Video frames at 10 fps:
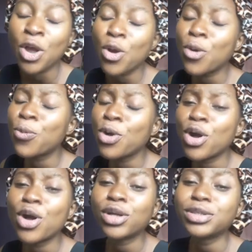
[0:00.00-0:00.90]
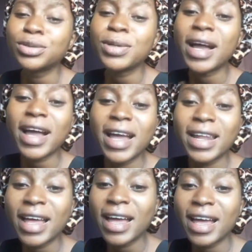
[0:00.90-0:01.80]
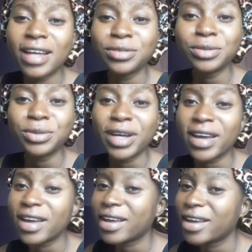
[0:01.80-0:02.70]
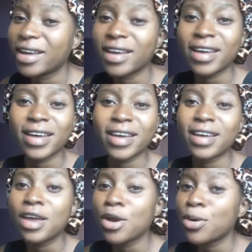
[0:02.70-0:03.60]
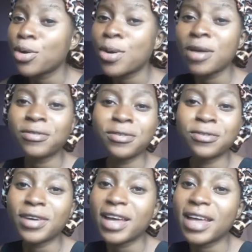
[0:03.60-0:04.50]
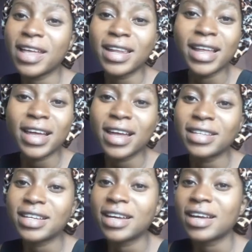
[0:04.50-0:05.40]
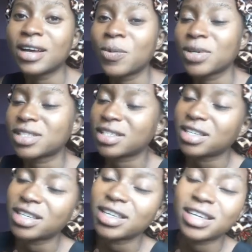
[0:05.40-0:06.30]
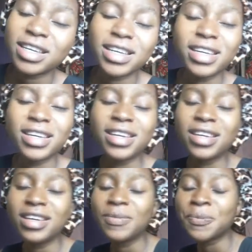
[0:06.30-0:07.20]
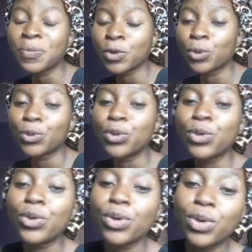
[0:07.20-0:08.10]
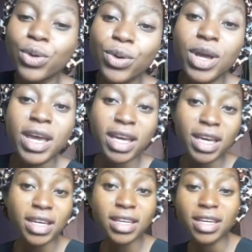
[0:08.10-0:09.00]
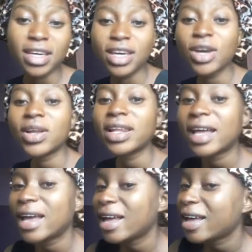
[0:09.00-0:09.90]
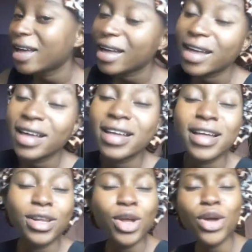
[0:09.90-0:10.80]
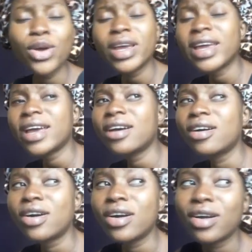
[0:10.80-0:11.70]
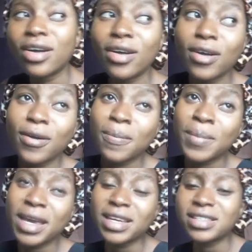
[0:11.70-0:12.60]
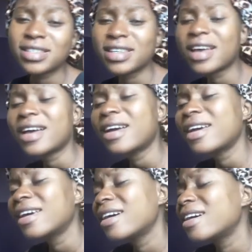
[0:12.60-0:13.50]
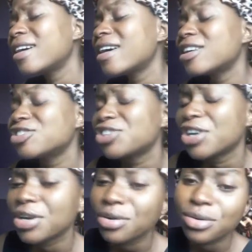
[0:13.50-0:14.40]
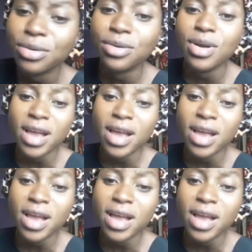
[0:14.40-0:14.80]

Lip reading: O won you ala nure. O afifen lada wasi. Go in yola. Lo ye ho mesaya. Eshe o.